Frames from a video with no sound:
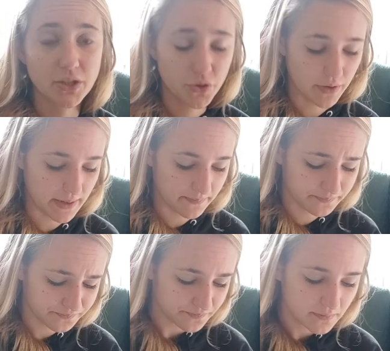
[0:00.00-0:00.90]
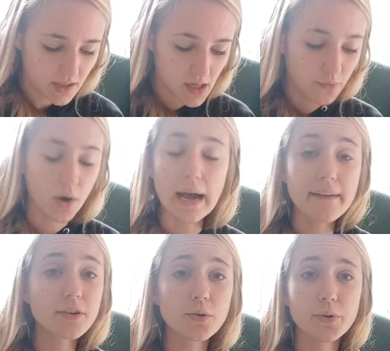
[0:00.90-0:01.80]
tree in
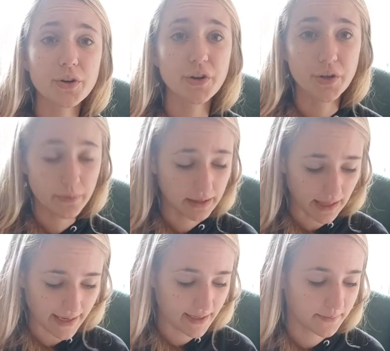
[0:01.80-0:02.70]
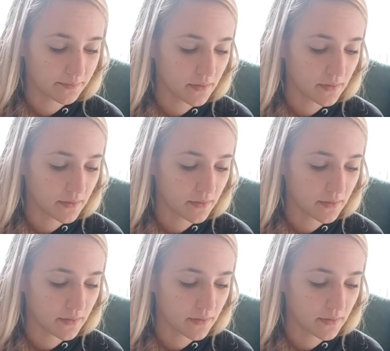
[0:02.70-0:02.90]
whatever order you would like.